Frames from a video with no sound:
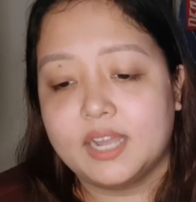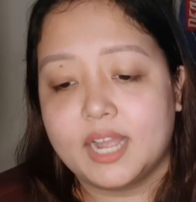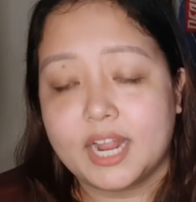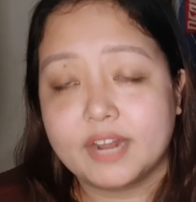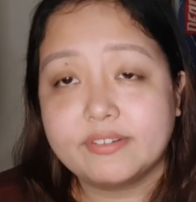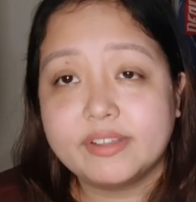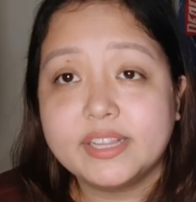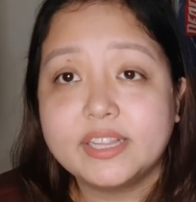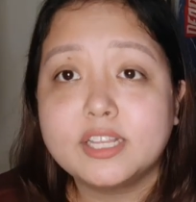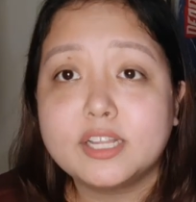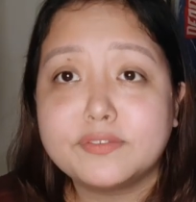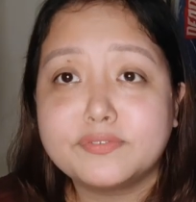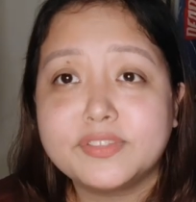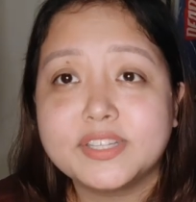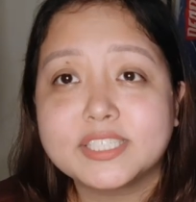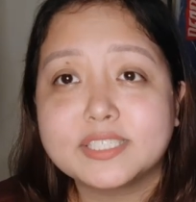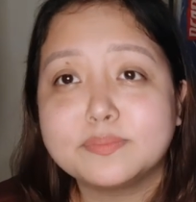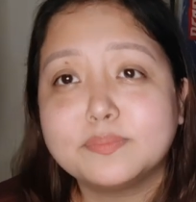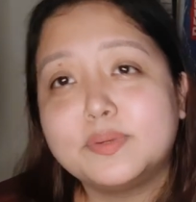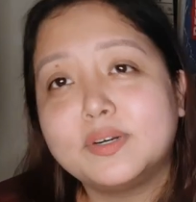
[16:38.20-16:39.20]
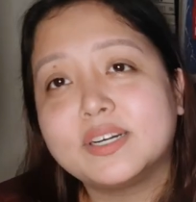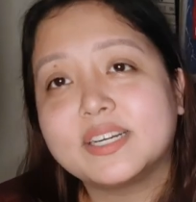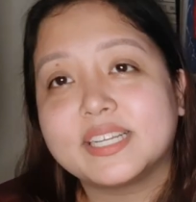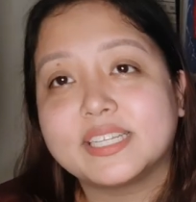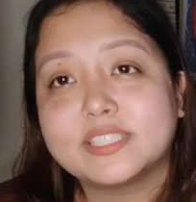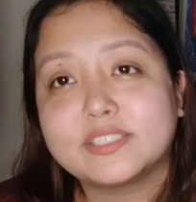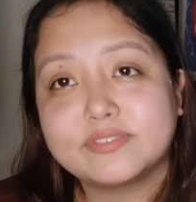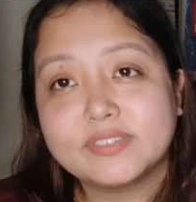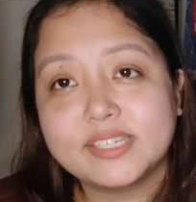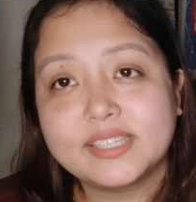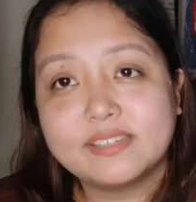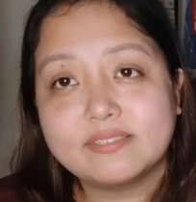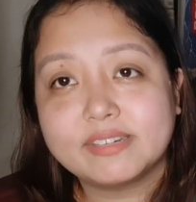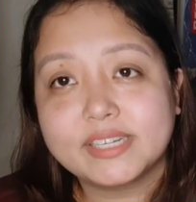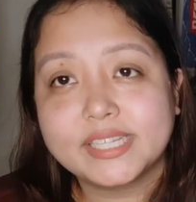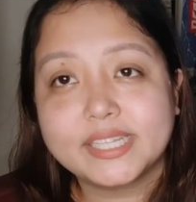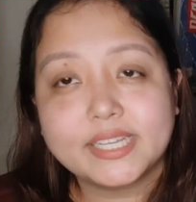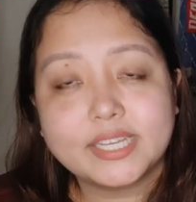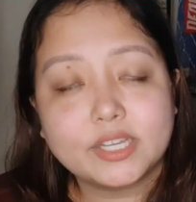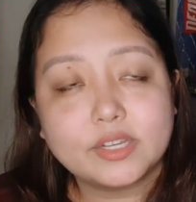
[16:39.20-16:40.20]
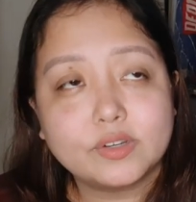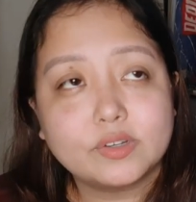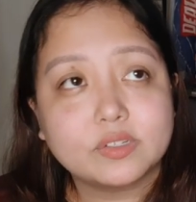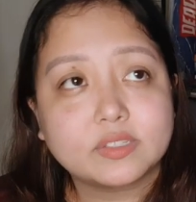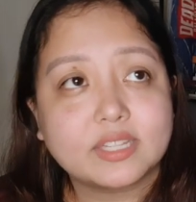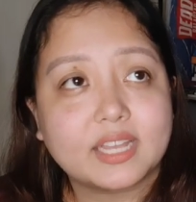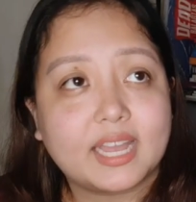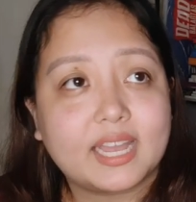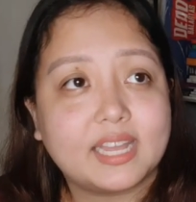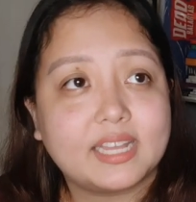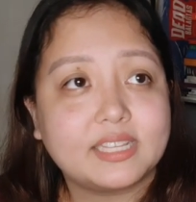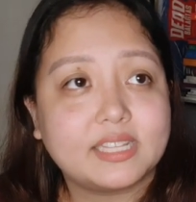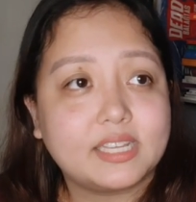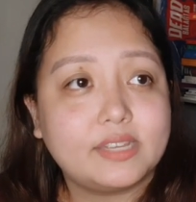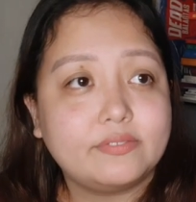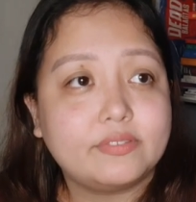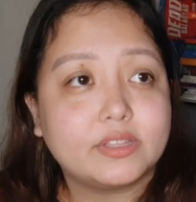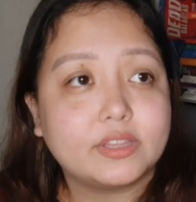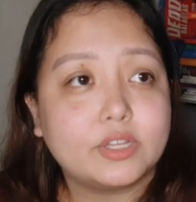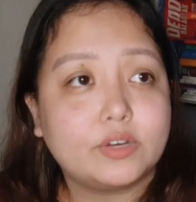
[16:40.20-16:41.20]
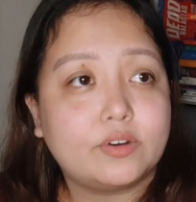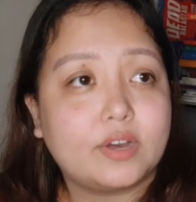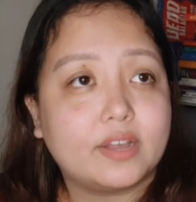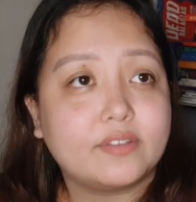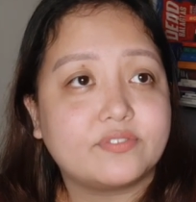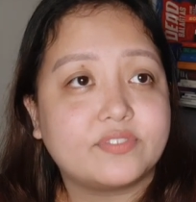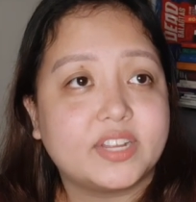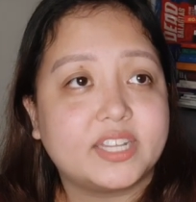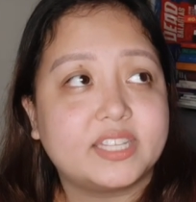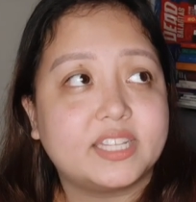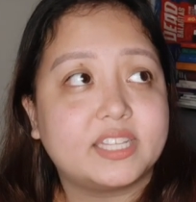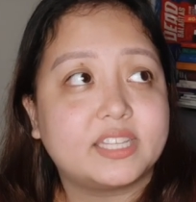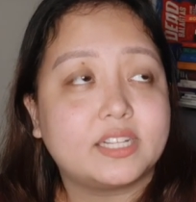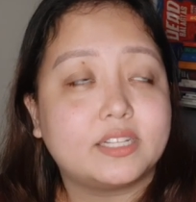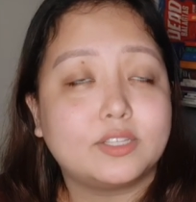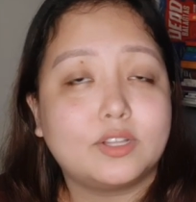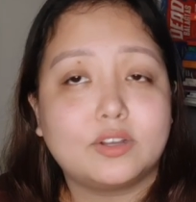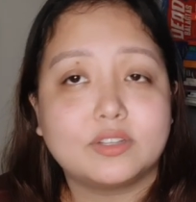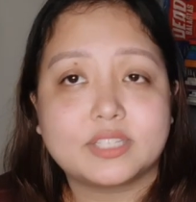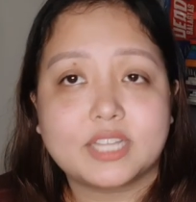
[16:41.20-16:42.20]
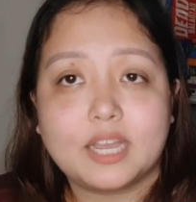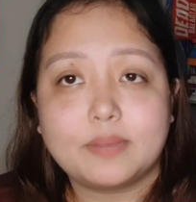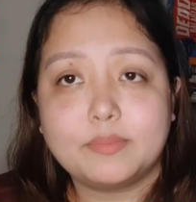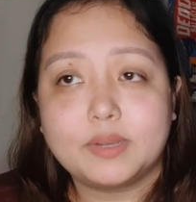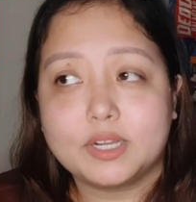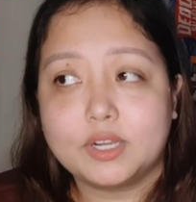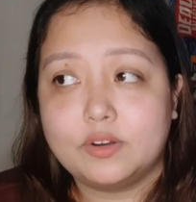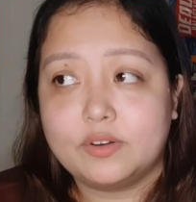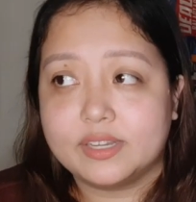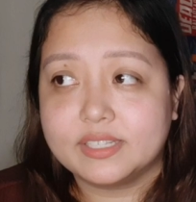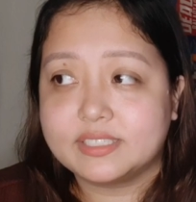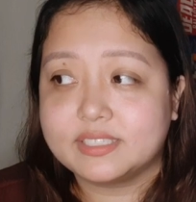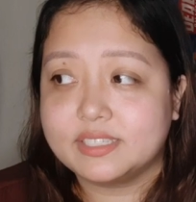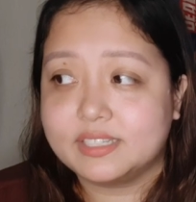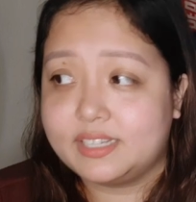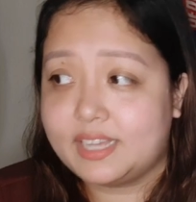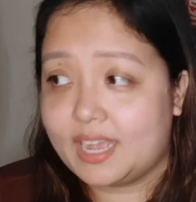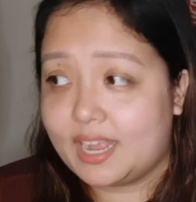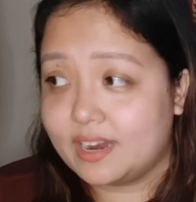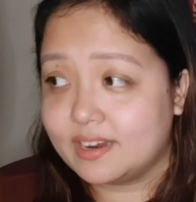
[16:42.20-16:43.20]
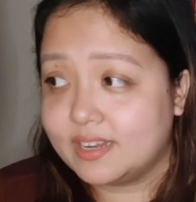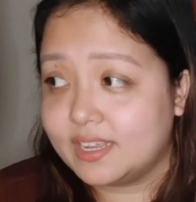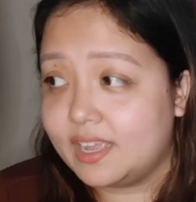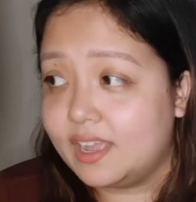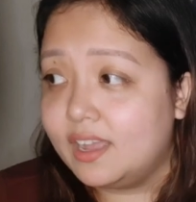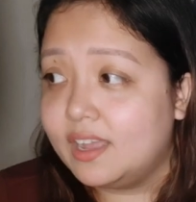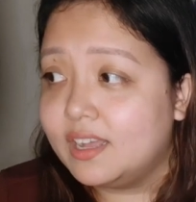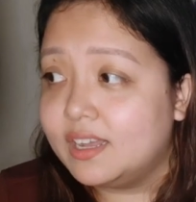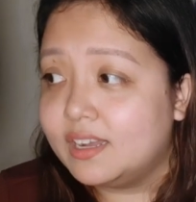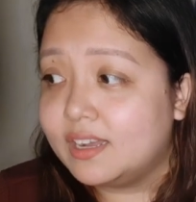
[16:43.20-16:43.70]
I really love this book. It's really, really cute. And even though I've read it a long time ago, I still carry